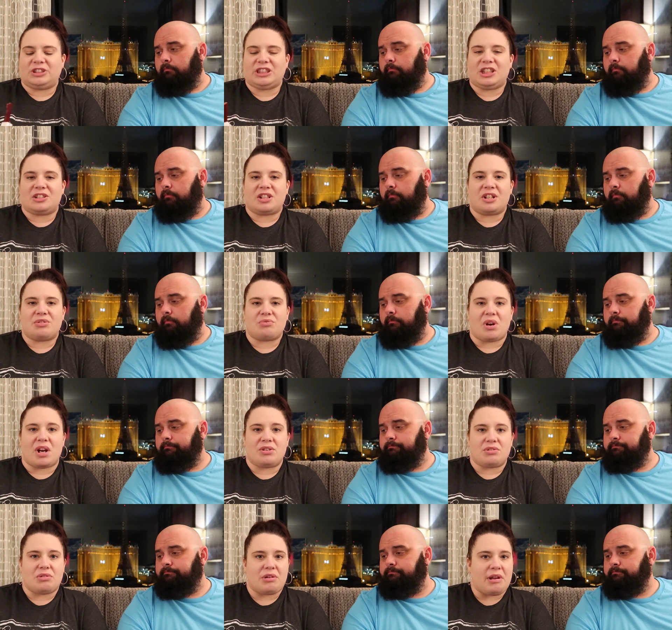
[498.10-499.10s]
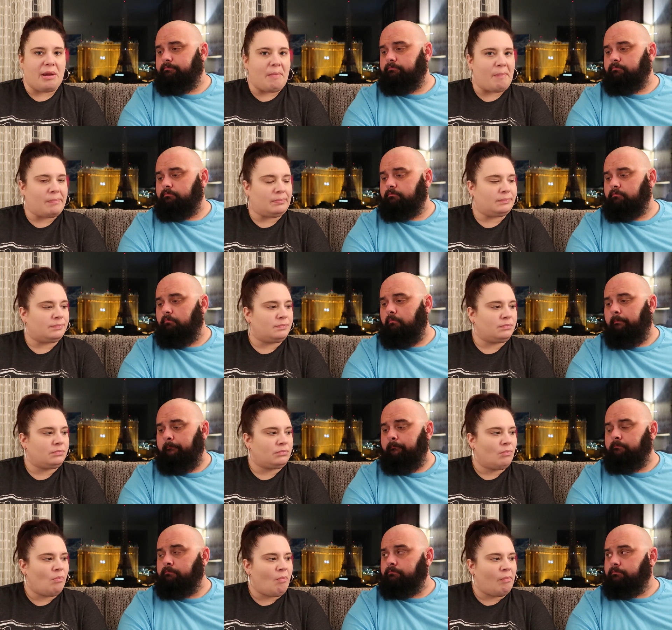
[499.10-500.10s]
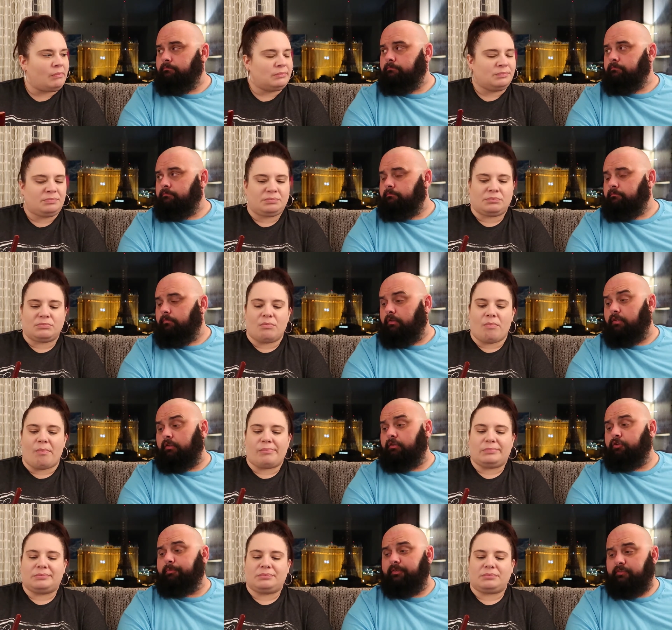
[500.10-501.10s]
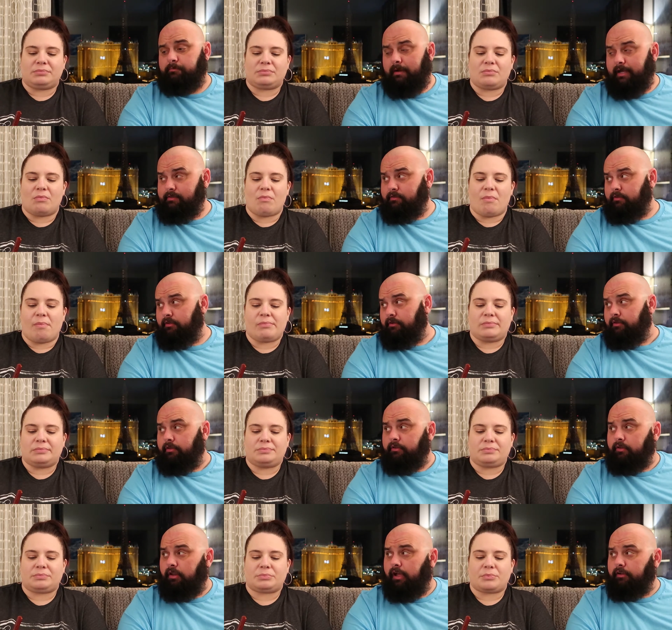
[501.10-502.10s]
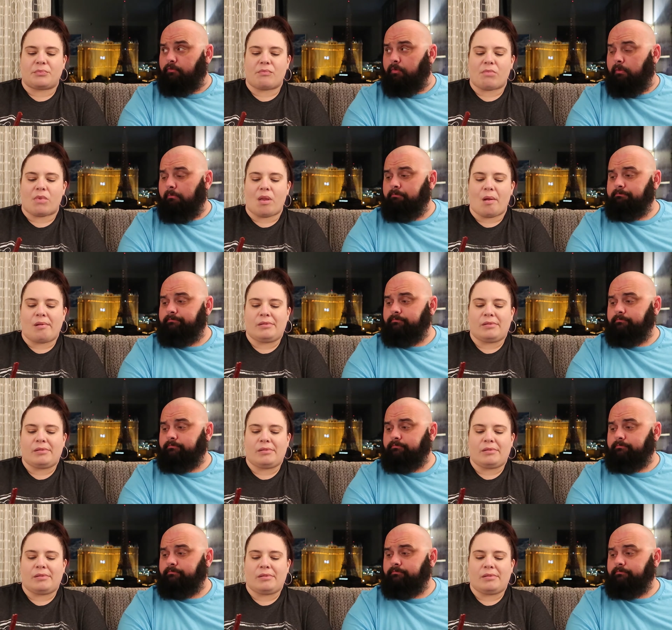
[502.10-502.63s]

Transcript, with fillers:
Speaker 1: Tastes like dry jerky.
Speaker 2: It's a little bit spicier than the last one.